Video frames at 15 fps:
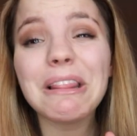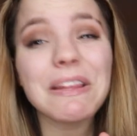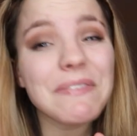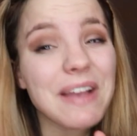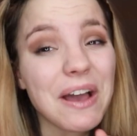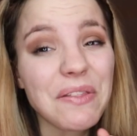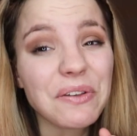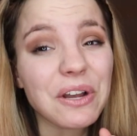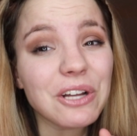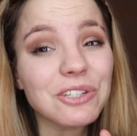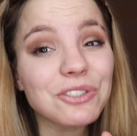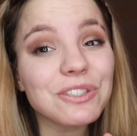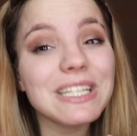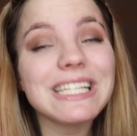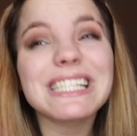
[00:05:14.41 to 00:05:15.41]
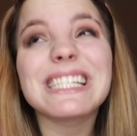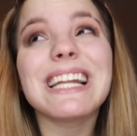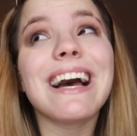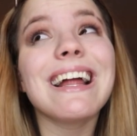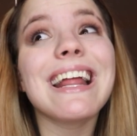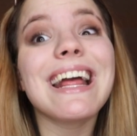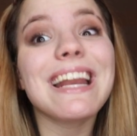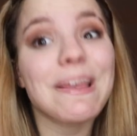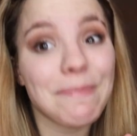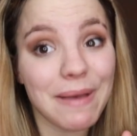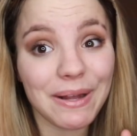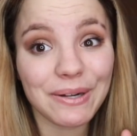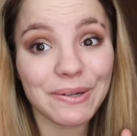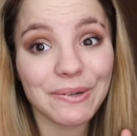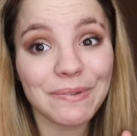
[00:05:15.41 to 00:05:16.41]
living out in the country is not any
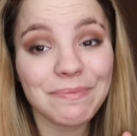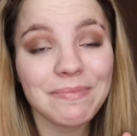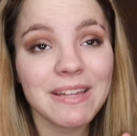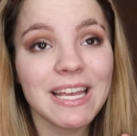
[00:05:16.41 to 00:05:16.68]
better.